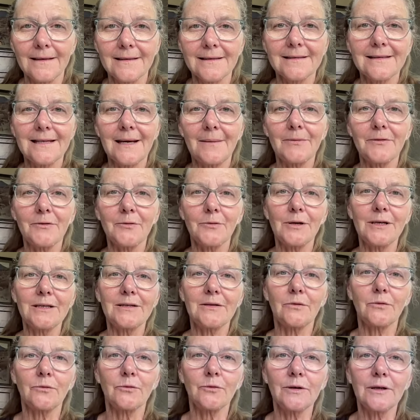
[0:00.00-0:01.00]
Step three
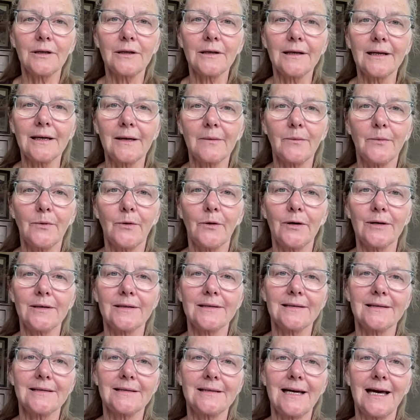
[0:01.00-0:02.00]
is a really
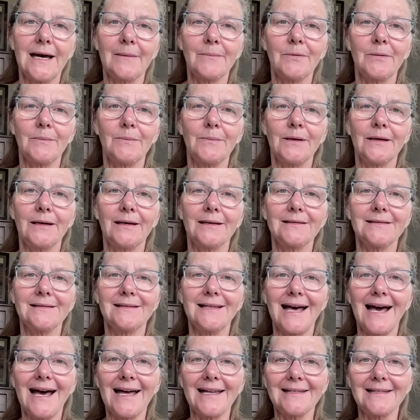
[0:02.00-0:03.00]
important step because
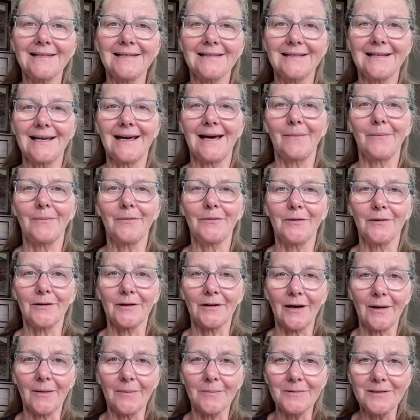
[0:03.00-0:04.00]
that step,
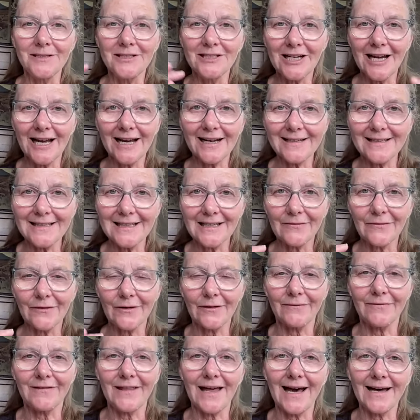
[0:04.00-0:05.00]
the objective
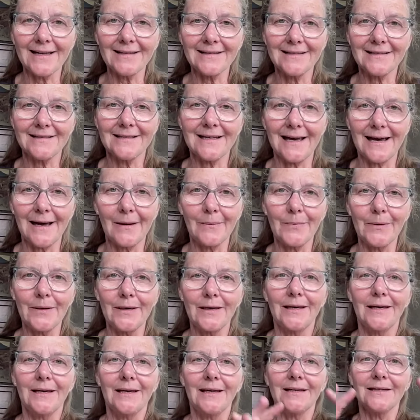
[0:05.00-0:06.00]
of that step,
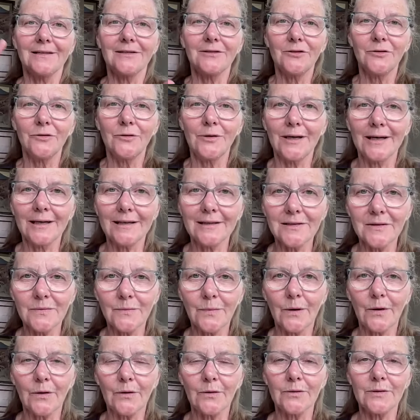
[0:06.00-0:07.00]
is to
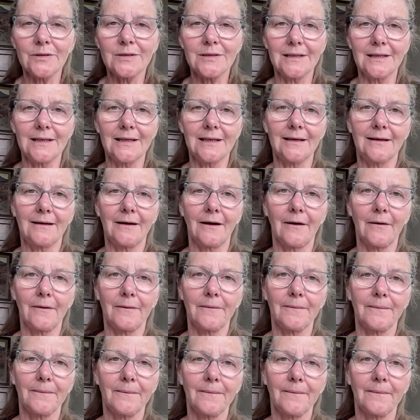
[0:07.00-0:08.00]
expose the
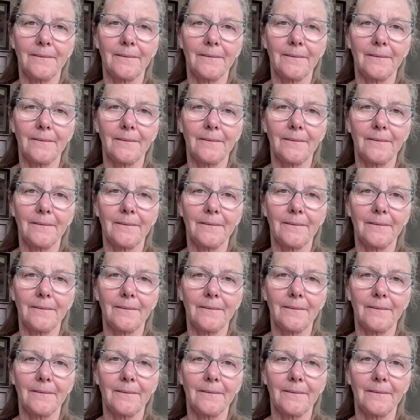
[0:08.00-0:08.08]
ego.